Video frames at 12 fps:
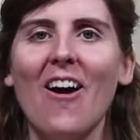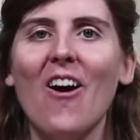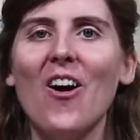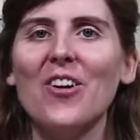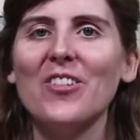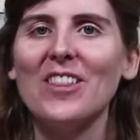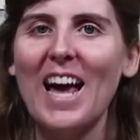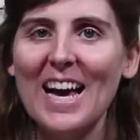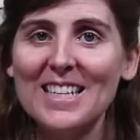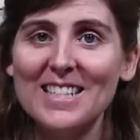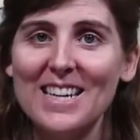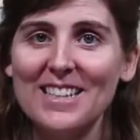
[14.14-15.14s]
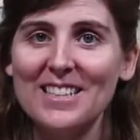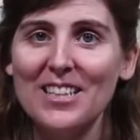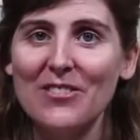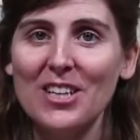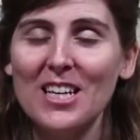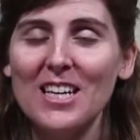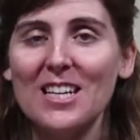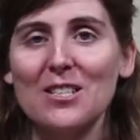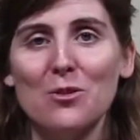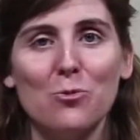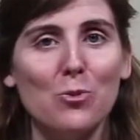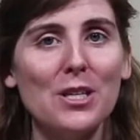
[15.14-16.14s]
Our last activity
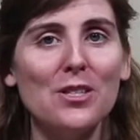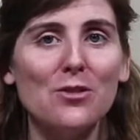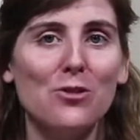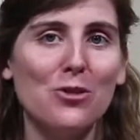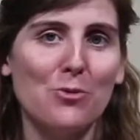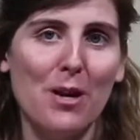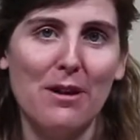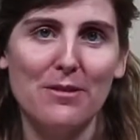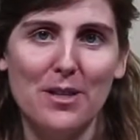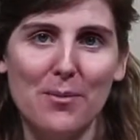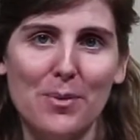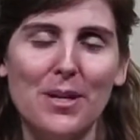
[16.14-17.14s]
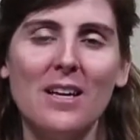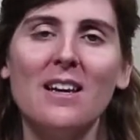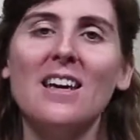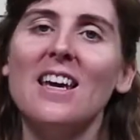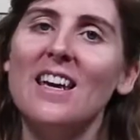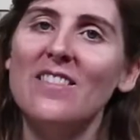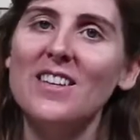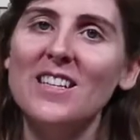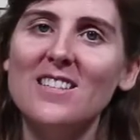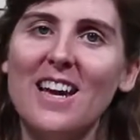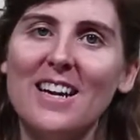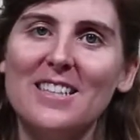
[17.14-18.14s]
is Research Roundup. In
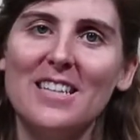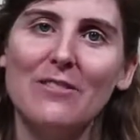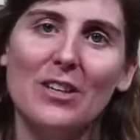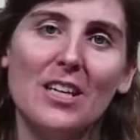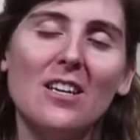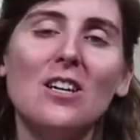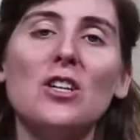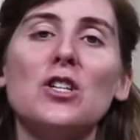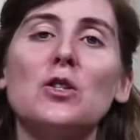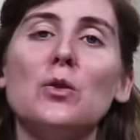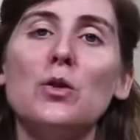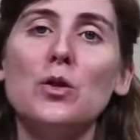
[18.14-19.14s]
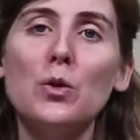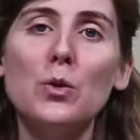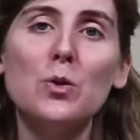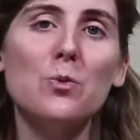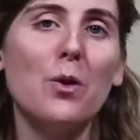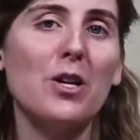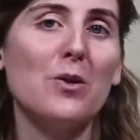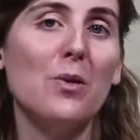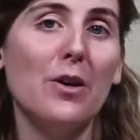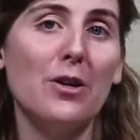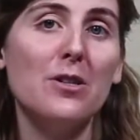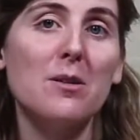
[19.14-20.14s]
this activity, you'll use what you
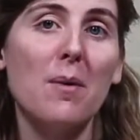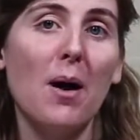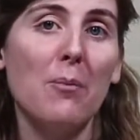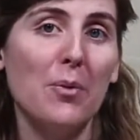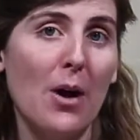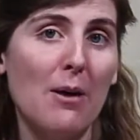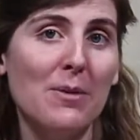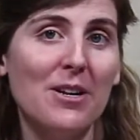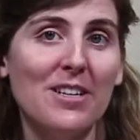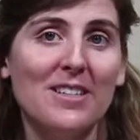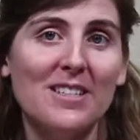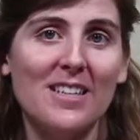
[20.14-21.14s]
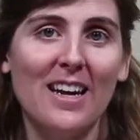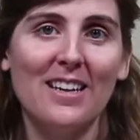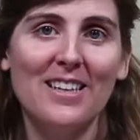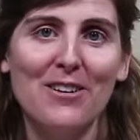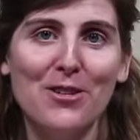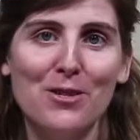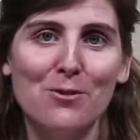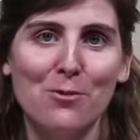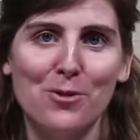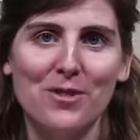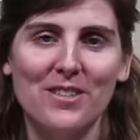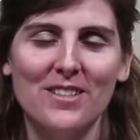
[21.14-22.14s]
learned about primary and secondary
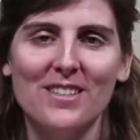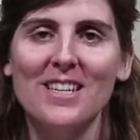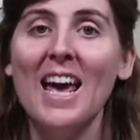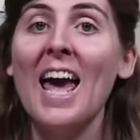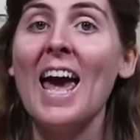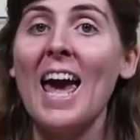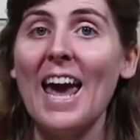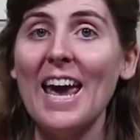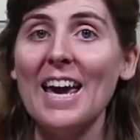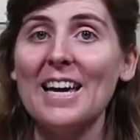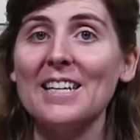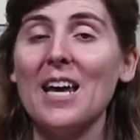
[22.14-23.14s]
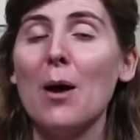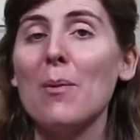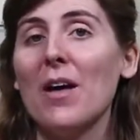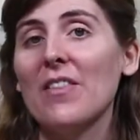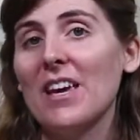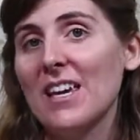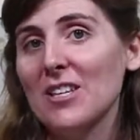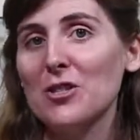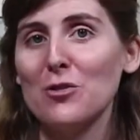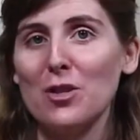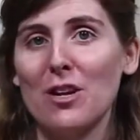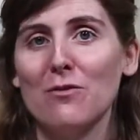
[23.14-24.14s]
sources and about the
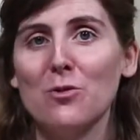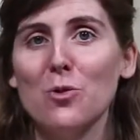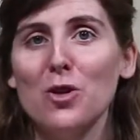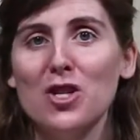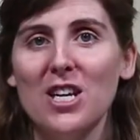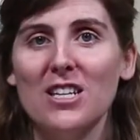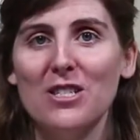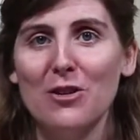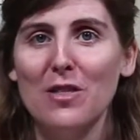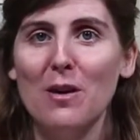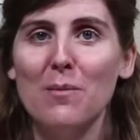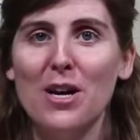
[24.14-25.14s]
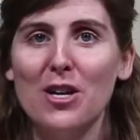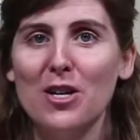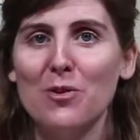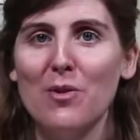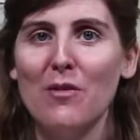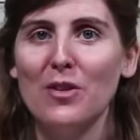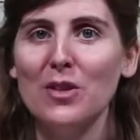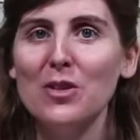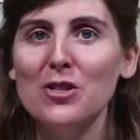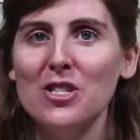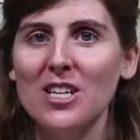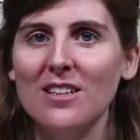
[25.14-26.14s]
history of Georgia during the American
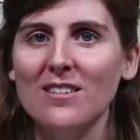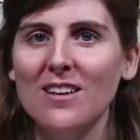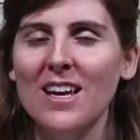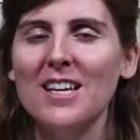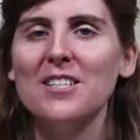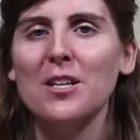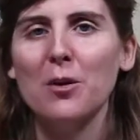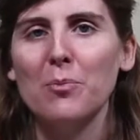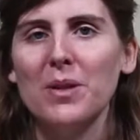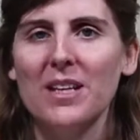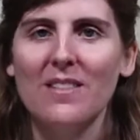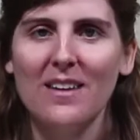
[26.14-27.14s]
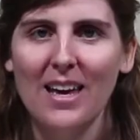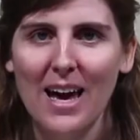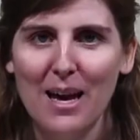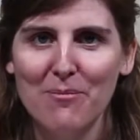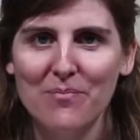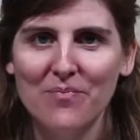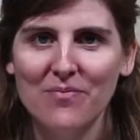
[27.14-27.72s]
Revolution to complete the game.